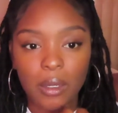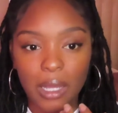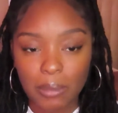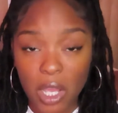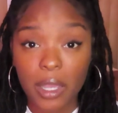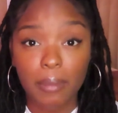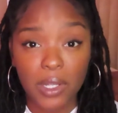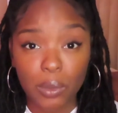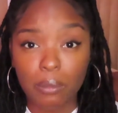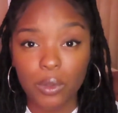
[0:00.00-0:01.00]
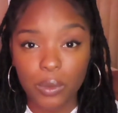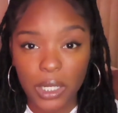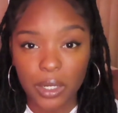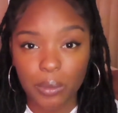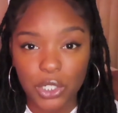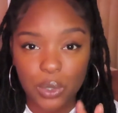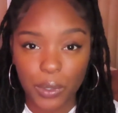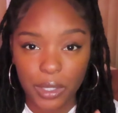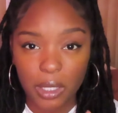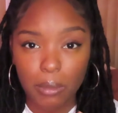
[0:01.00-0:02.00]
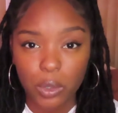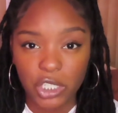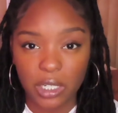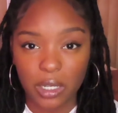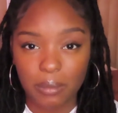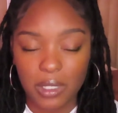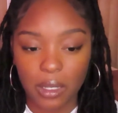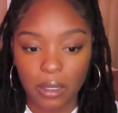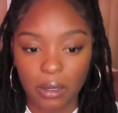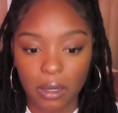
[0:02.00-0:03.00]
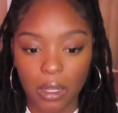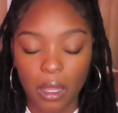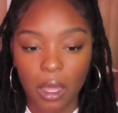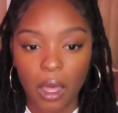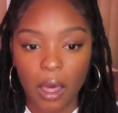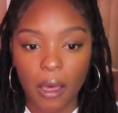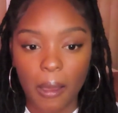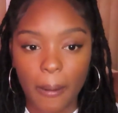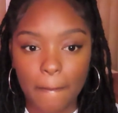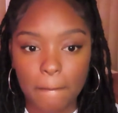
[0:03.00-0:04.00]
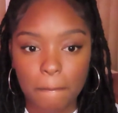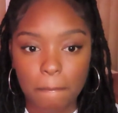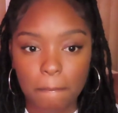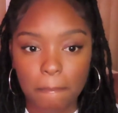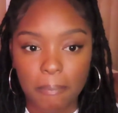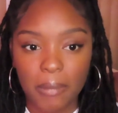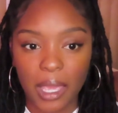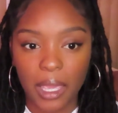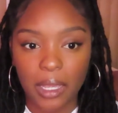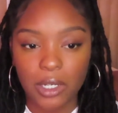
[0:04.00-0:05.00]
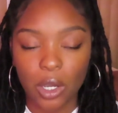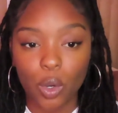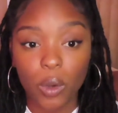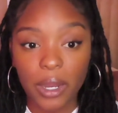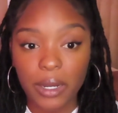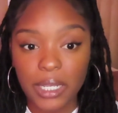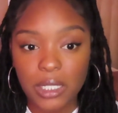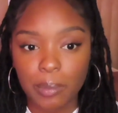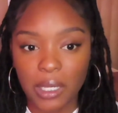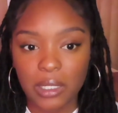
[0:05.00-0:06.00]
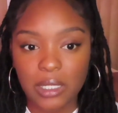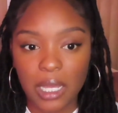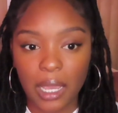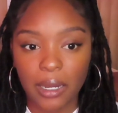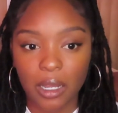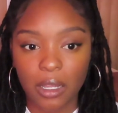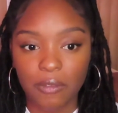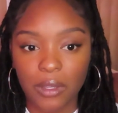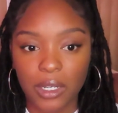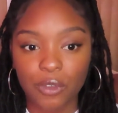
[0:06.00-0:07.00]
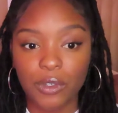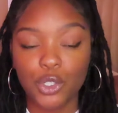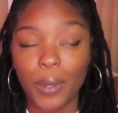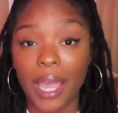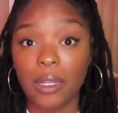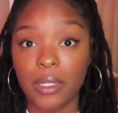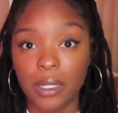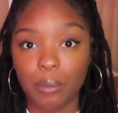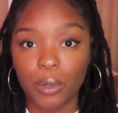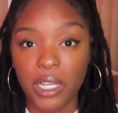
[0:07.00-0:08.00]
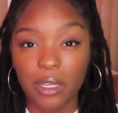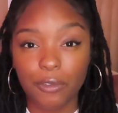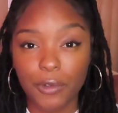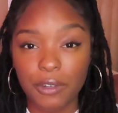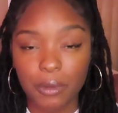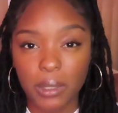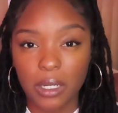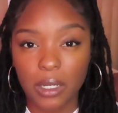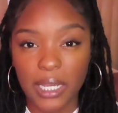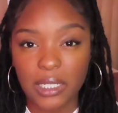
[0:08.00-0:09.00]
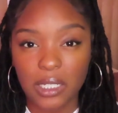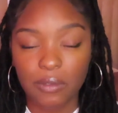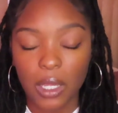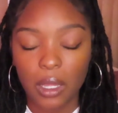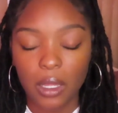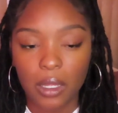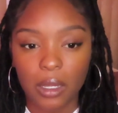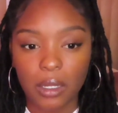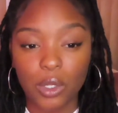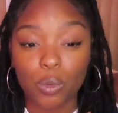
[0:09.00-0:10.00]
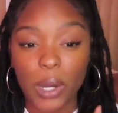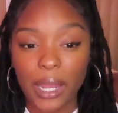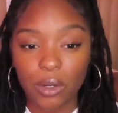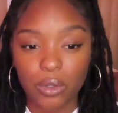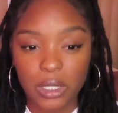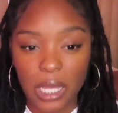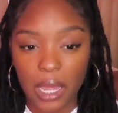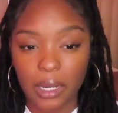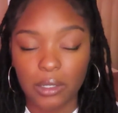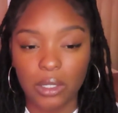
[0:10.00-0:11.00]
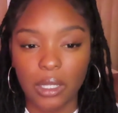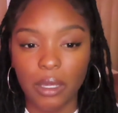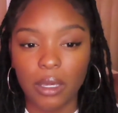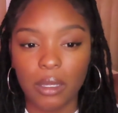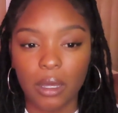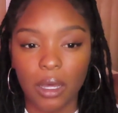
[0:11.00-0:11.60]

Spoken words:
I'm talking about the moon here, which is where the emotion comes in. And Aquarius being the sign of individuality, breaking free from the collective, the radical sign, the